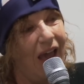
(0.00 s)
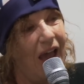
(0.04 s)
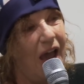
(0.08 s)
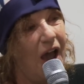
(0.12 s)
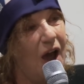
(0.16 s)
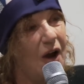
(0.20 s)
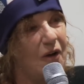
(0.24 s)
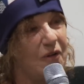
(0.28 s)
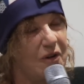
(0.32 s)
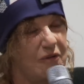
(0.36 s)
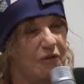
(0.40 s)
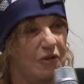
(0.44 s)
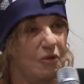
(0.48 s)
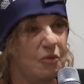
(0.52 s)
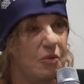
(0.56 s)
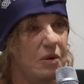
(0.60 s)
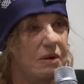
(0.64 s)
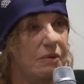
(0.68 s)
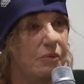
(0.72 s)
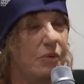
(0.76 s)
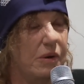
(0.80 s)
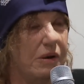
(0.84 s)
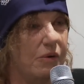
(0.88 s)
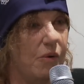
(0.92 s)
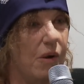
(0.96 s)
however,
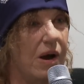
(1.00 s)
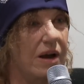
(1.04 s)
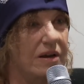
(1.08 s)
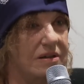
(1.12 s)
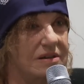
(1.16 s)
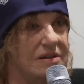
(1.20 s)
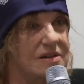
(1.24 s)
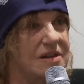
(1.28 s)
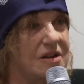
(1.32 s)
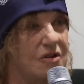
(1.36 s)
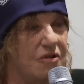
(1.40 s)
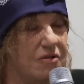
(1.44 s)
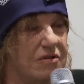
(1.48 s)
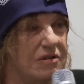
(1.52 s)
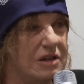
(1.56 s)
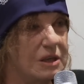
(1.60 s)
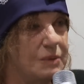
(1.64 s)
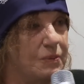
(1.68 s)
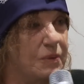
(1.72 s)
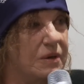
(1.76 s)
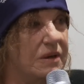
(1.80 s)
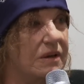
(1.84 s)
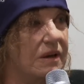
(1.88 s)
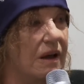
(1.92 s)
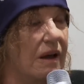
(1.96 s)
we were quite serious,
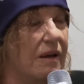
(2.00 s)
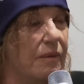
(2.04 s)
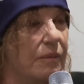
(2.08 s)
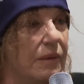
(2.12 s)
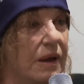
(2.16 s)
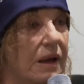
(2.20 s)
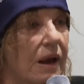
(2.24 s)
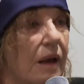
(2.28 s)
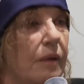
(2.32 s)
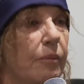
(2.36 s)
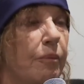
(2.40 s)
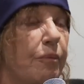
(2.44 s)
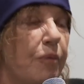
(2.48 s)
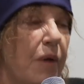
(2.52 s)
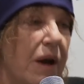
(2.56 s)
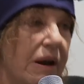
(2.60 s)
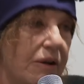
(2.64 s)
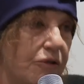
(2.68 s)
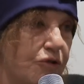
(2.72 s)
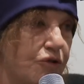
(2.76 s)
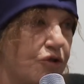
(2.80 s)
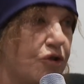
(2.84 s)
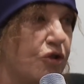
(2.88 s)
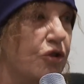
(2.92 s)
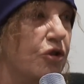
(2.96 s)
but I mean, and
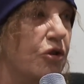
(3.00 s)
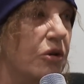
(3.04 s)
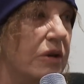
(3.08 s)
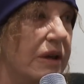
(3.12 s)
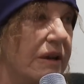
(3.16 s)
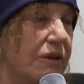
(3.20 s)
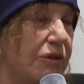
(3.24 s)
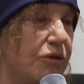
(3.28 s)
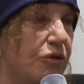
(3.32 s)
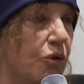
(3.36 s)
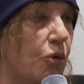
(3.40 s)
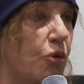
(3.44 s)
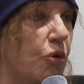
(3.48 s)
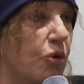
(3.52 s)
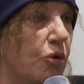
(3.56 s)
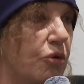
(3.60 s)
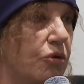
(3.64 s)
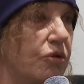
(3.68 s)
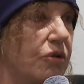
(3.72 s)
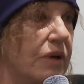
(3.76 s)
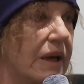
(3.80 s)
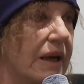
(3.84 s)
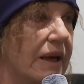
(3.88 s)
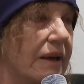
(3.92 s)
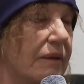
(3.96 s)
Brett truly
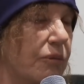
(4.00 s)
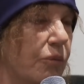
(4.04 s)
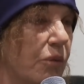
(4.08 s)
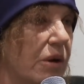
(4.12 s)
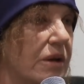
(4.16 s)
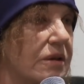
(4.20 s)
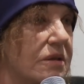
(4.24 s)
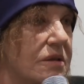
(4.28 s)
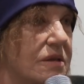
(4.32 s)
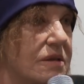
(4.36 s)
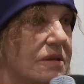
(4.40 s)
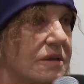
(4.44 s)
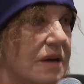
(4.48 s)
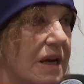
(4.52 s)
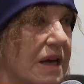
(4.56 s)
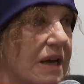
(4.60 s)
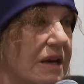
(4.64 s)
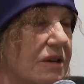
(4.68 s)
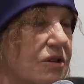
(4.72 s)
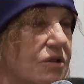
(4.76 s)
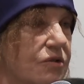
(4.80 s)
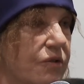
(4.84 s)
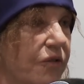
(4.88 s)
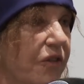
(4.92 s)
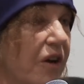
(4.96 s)
thought at one
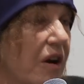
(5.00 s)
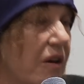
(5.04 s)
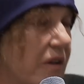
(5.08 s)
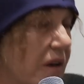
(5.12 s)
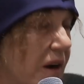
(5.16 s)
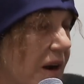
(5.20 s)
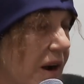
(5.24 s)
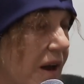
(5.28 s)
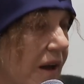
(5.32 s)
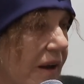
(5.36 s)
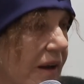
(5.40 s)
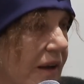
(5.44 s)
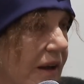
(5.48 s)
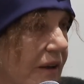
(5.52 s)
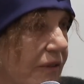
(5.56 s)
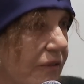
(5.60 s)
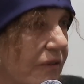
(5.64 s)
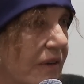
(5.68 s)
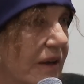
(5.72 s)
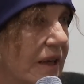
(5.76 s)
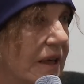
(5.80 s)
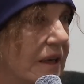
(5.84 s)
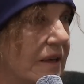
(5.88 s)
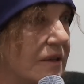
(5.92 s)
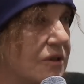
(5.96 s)
stage, very
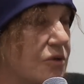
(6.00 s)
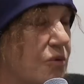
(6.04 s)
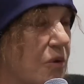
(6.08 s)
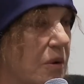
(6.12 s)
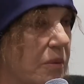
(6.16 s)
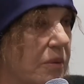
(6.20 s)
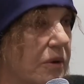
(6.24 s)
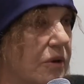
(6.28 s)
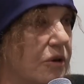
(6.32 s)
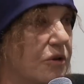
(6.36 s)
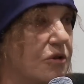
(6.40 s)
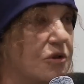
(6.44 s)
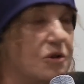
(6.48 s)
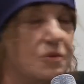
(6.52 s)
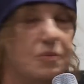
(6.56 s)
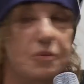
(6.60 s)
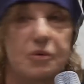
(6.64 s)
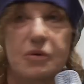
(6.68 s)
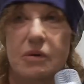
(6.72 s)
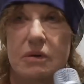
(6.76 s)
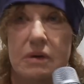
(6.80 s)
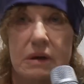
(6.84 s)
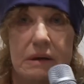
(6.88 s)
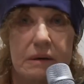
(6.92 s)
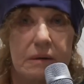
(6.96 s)
naively, as Robert Hughes
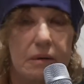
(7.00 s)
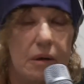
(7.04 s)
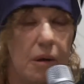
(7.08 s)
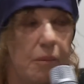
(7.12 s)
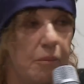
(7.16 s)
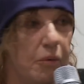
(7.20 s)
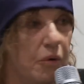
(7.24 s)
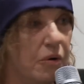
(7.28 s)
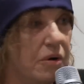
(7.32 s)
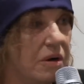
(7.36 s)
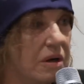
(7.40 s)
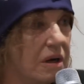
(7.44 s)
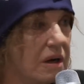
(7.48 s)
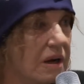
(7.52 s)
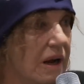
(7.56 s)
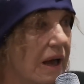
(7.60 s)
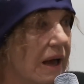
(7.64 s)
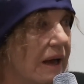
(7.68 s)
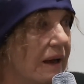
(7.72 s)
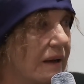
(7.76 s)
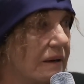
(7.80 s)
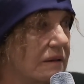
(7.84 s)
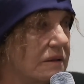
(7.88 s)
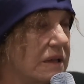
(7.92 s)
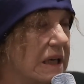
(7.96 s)
pointed
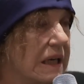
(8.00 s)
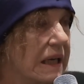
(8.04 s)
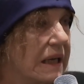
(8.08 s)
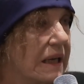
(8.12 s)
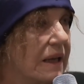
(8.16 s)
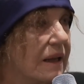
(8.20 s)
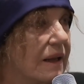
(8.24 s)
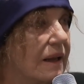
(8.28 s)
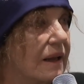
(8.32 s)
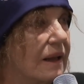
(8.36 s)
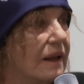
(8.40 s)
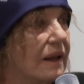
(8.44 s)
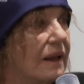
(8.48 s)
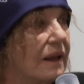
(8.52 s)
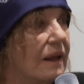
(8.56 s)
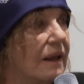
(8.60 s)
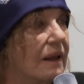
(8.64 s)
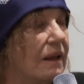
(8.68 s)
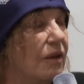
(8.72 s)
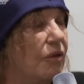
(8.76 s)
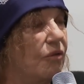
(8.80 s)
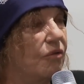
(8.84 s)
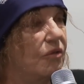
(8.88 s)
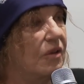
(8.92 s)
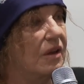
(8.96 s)
out,
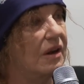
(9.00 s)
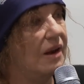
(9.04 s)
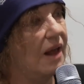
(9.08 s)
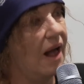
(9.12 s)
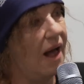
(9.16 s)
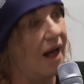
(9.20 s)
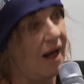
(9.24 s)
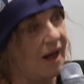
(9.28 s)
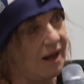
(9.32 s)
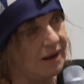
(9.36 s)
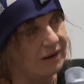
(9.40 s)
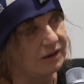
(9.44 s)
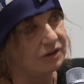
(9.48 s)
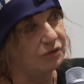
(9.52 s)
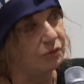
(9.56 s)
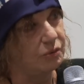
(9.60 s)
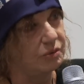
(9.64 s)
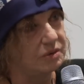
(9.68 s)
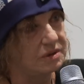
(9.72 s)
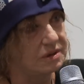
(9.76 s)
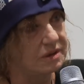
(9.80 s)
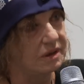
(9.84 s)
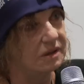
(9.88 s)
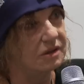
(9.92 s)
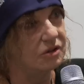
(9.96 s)
that art
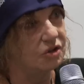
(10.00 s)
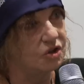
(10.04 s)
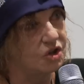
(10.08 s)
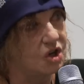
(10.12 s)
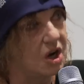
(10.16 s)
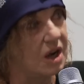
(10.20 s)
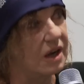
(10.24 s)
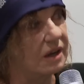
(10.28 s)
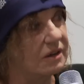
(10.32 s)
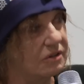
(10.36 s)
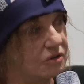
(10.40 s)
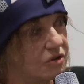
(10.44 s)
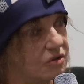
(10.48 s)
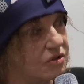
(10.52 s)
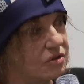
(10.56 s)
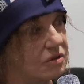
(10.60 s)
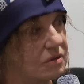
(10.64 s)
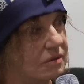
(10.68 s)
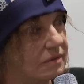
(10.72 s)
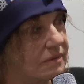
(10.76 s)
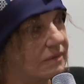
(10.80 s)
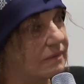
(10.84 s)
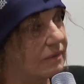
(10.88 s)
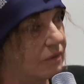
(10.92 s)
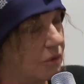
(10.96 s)
was going to change
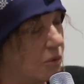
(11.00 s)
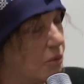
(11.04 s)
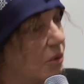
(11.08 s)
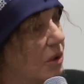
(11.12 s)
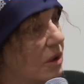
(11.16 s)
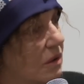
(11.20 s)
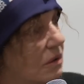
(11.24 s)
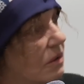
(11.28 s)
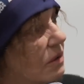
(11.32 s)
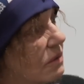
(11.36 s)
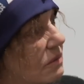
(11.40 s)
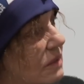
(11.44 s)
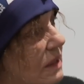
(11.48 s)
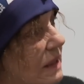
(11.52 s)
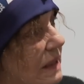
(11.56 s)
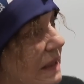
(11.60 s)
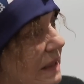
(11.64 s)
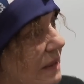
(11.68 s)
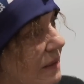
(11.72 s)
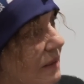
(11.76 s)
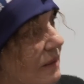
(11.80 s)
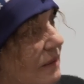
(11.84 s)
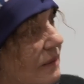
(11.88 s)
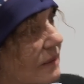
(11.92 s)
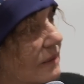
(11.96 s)
the world.
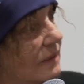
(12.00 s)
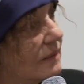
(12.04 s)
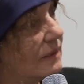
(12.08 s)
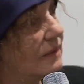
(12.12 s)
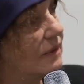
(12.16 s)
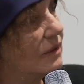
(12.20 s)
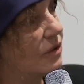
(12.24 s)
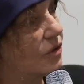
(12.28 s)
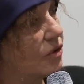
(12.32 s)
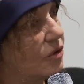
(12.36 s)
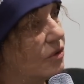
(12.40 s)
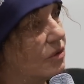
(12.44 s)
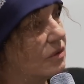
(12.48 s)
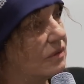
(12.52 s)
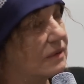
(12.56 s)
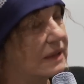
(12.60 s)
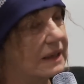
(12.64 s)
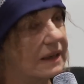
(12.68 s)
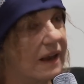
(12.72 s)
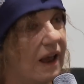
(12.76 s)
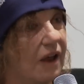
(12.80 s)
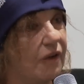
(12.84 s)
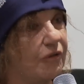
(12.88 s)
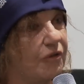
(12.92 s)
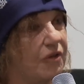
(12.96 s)
You know,
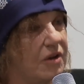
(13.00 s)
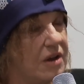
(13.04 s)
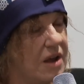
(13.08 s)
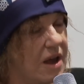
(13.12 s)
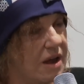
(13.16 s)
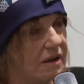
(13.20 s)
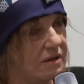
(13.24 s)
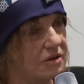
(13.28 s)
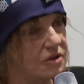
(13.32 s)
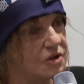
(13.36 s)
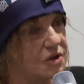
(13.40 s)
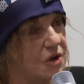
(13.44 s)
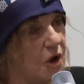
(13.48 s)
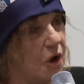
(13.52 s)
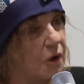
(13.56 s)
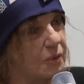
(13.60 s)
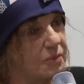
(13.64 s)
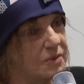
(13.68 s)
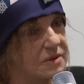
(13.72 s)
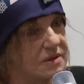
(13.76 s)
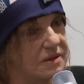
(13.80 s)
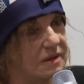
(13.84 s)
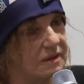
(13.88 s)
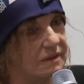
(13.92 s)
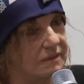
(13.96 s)
every artist
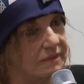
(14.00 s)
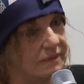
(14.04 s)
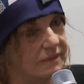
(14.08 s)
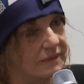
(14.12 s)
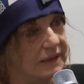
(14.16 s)
hopes that